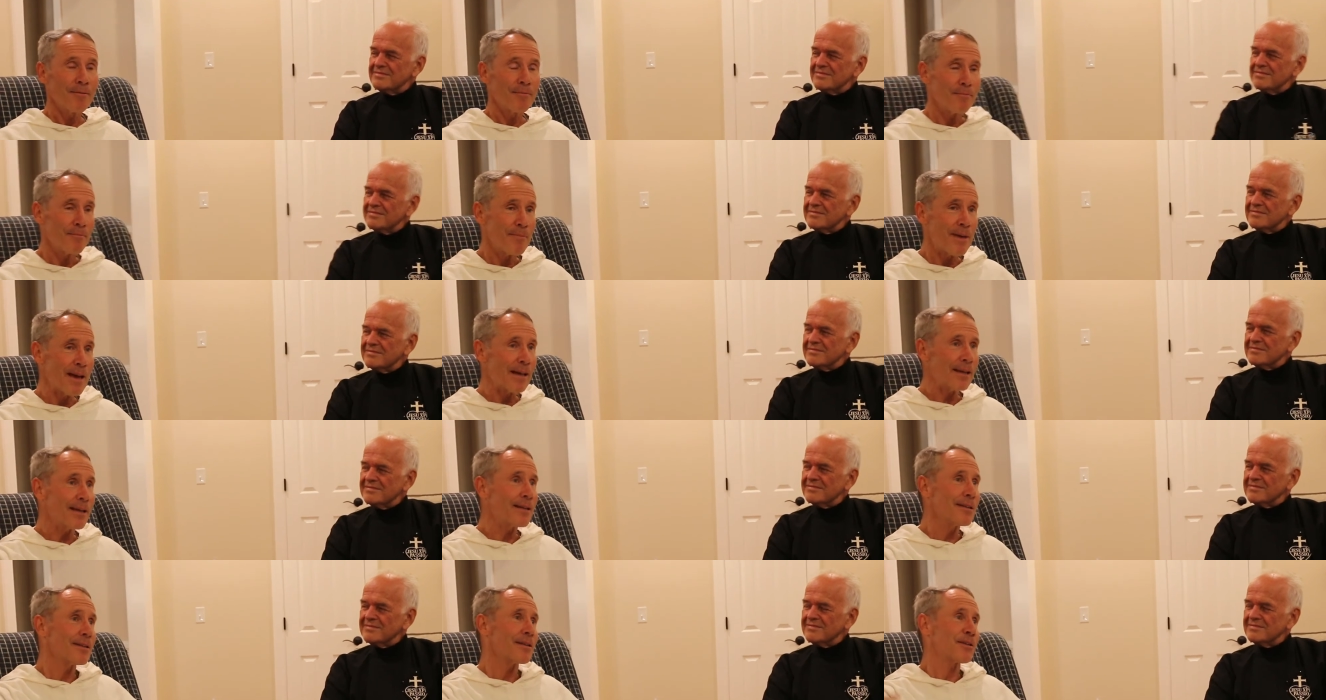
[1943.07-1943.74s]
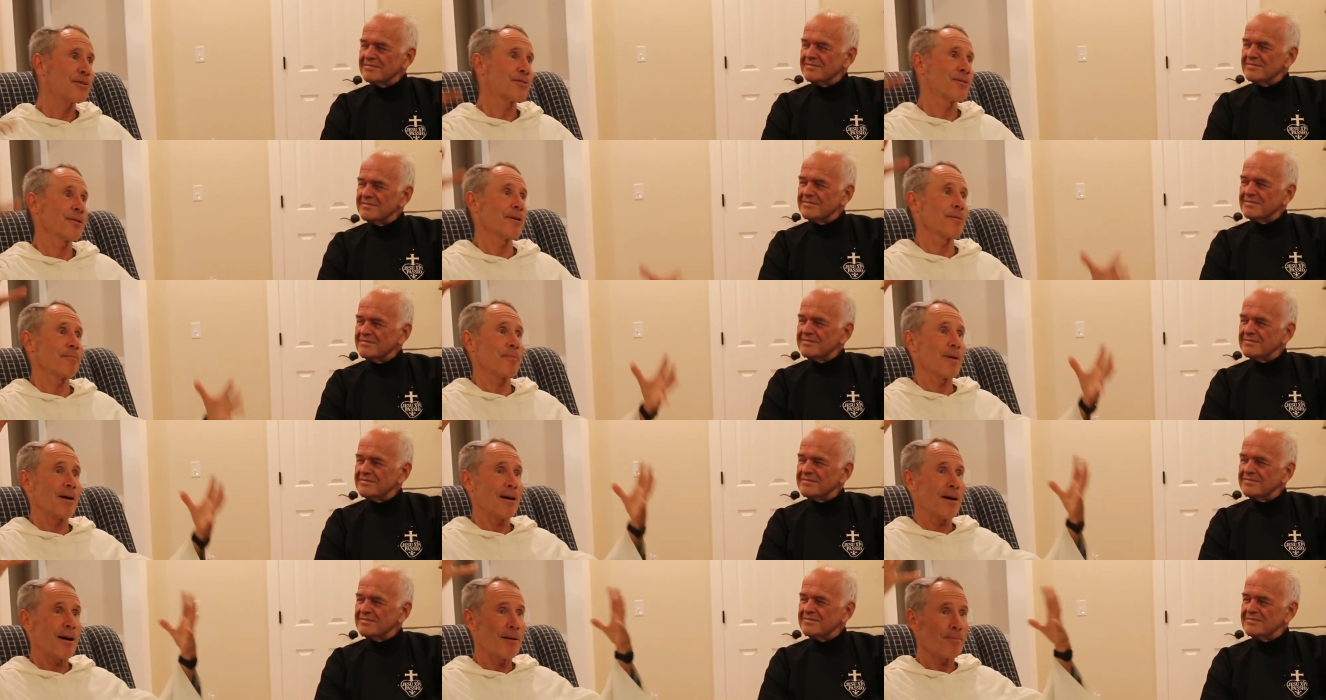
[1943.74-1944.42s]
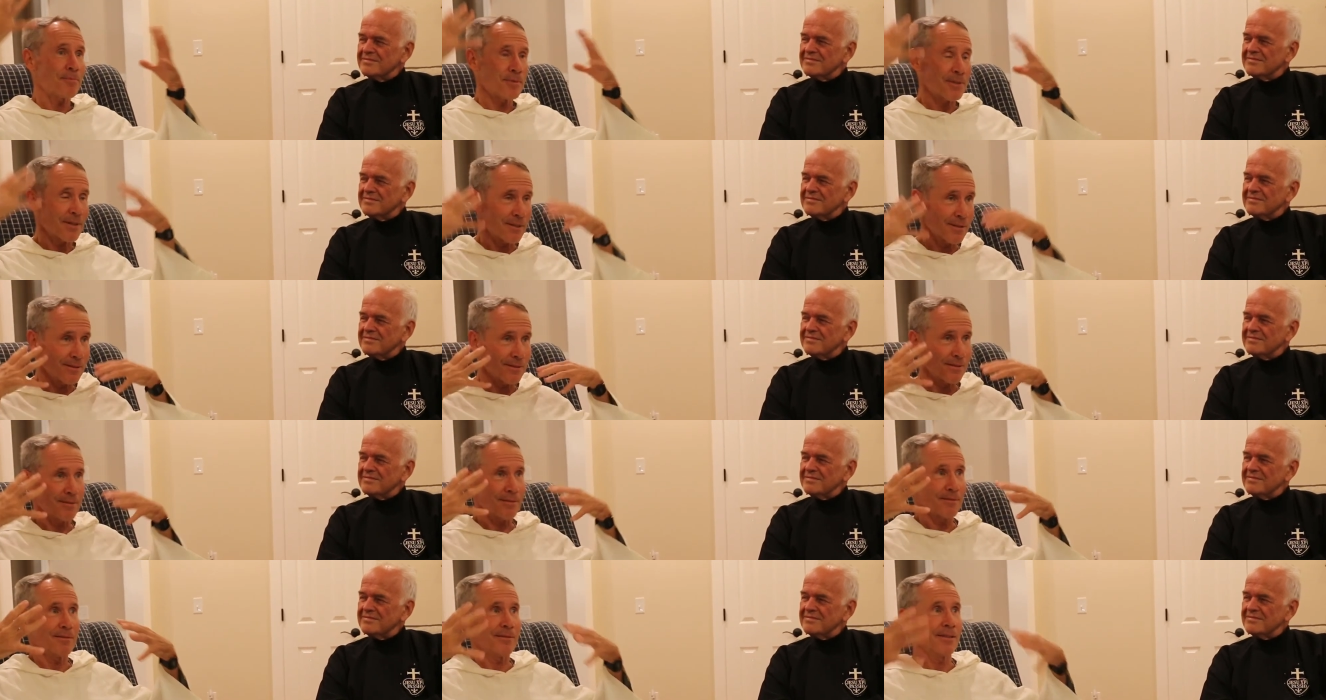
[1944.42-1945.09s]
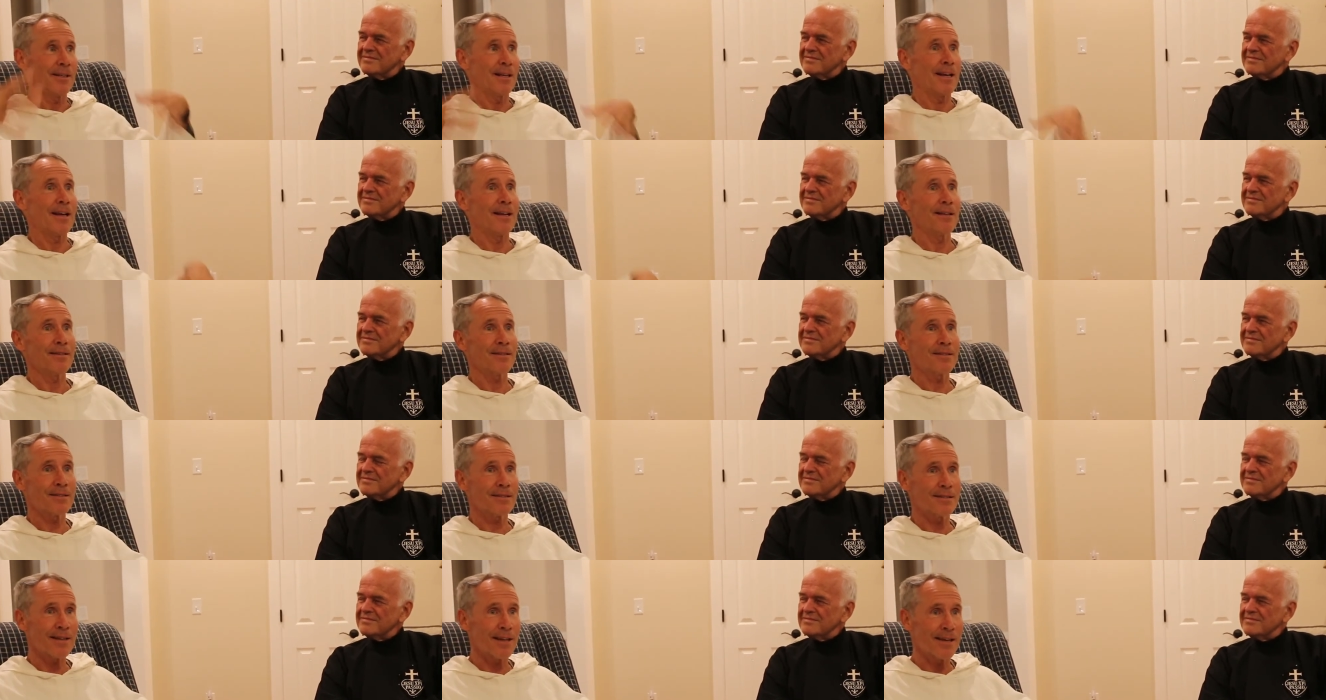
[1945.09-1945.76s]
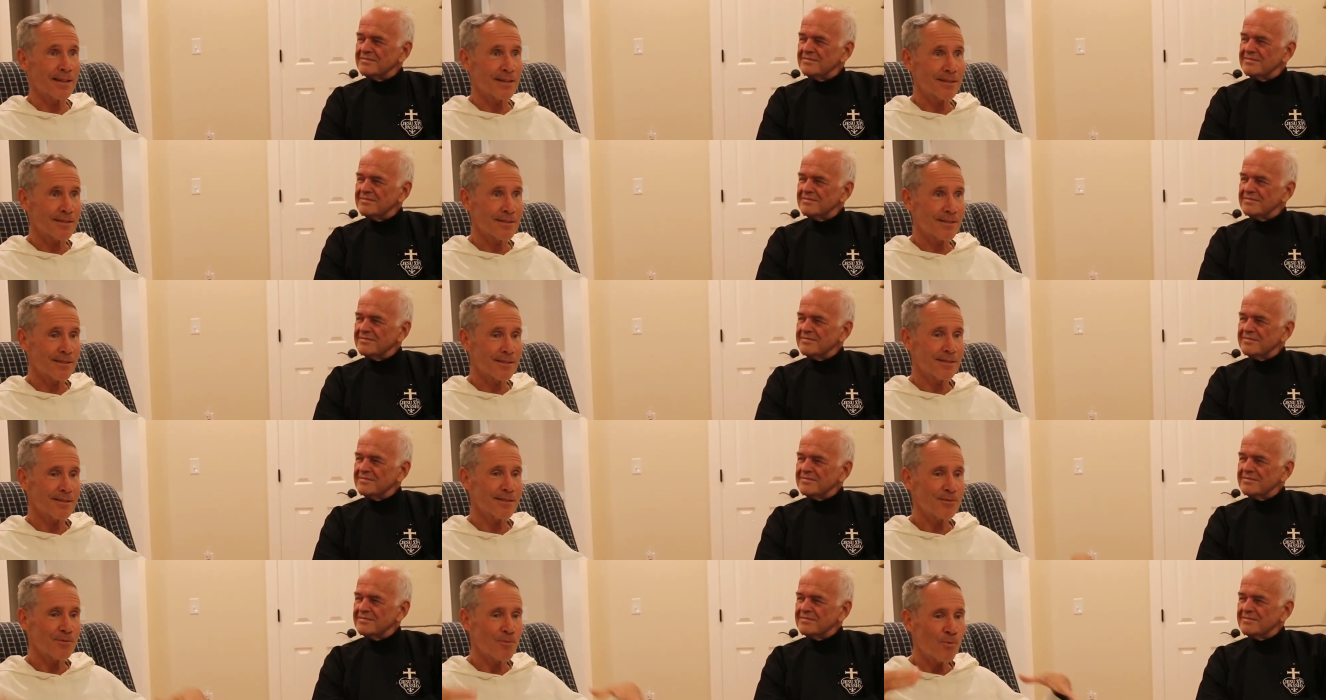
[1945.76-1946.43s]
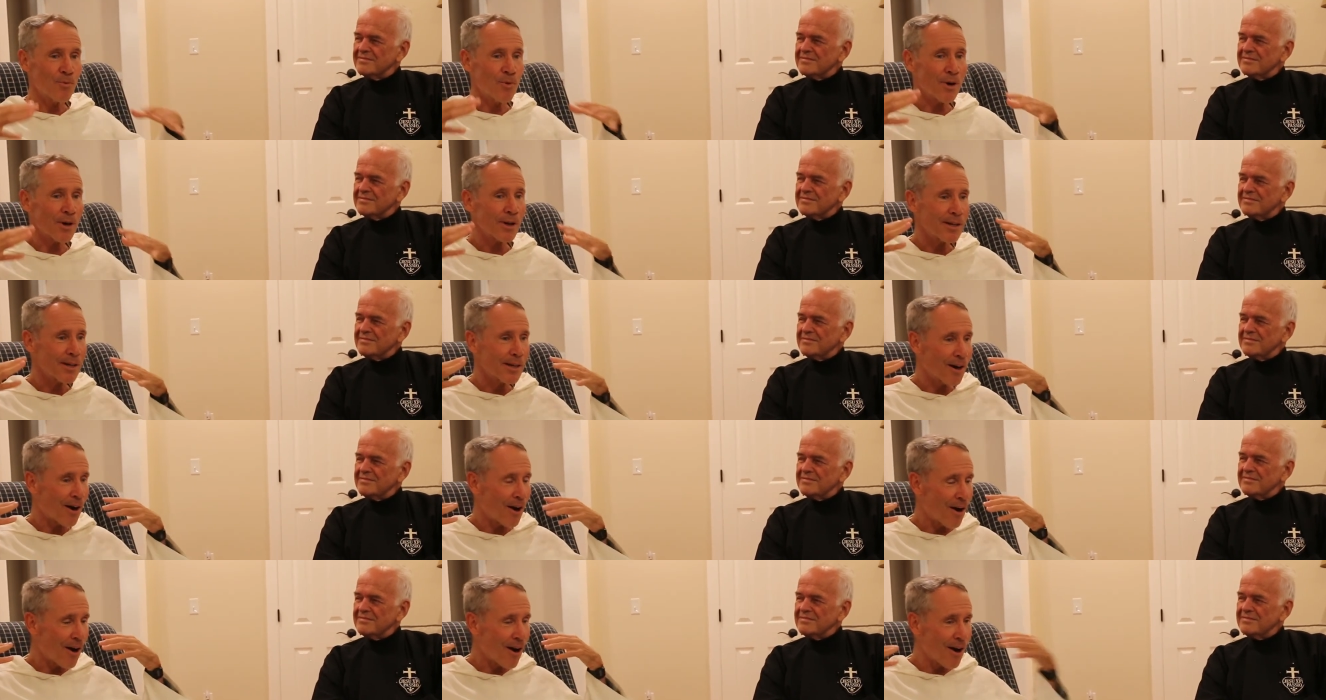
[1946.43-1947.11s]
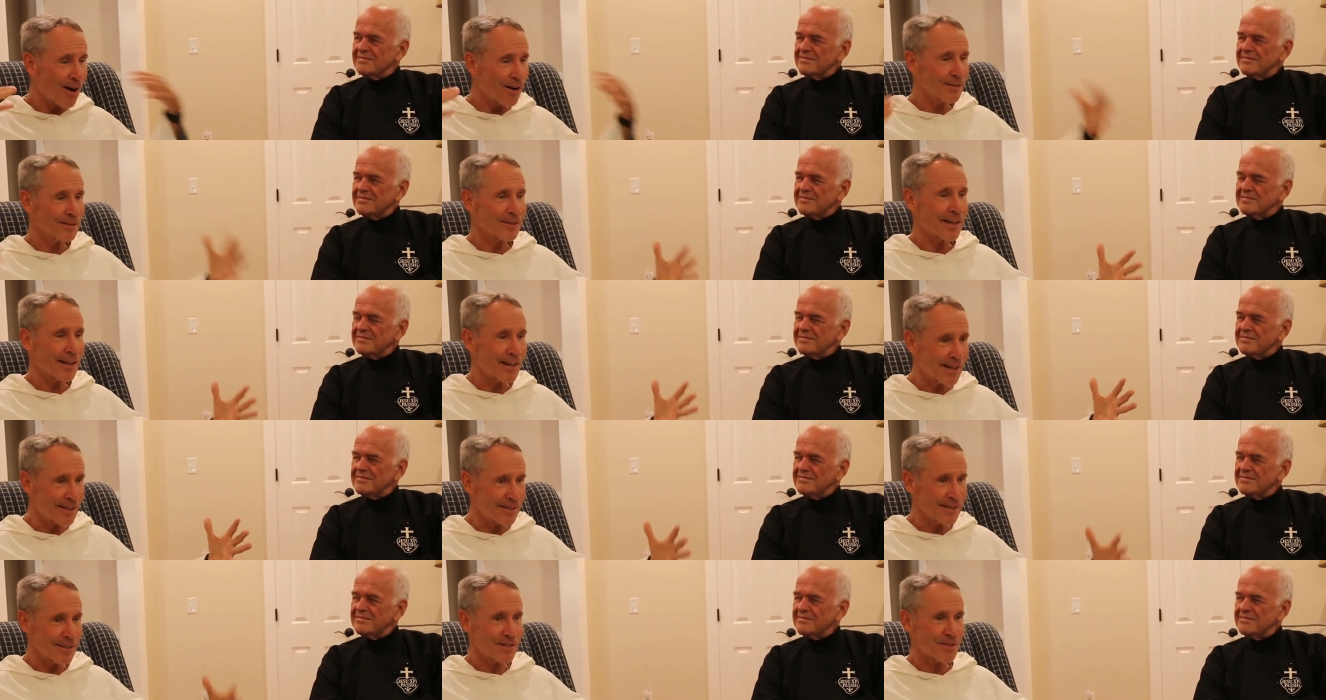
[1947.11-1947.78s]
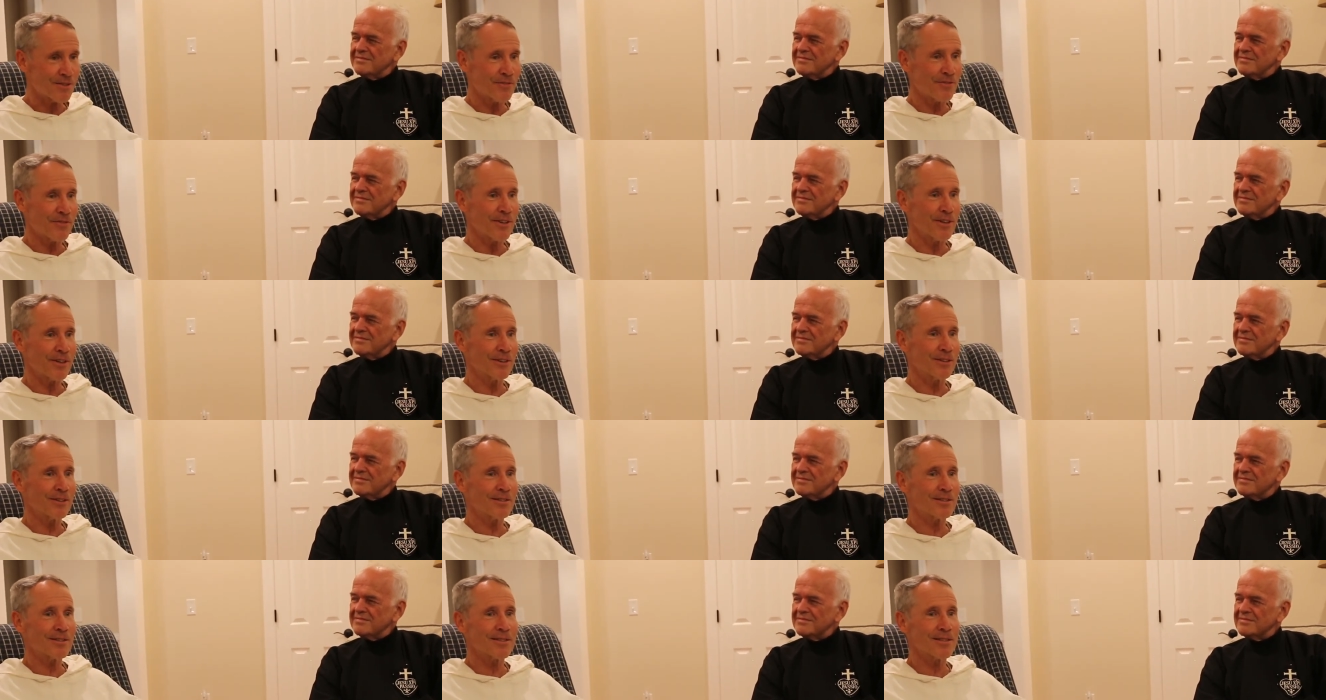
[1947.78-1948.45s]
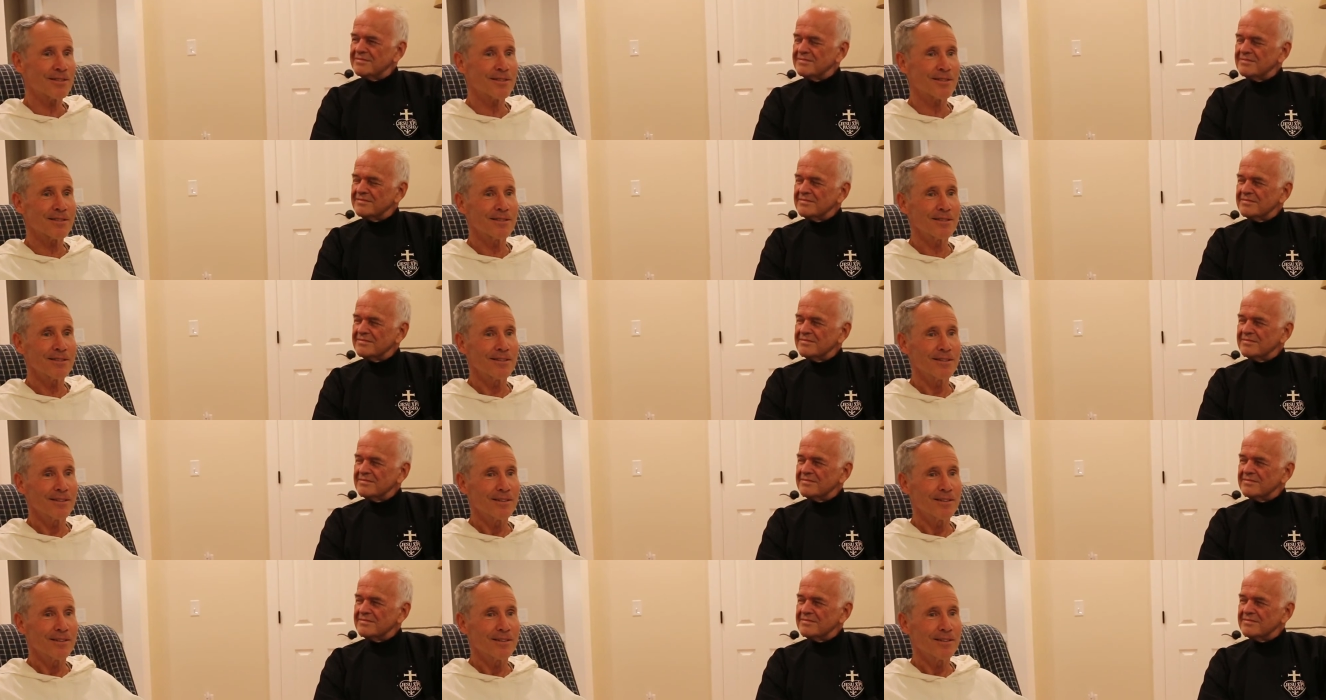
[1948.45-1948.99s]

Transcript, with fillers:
Speaker 1: making the trip up to the United States, working all day in these fields,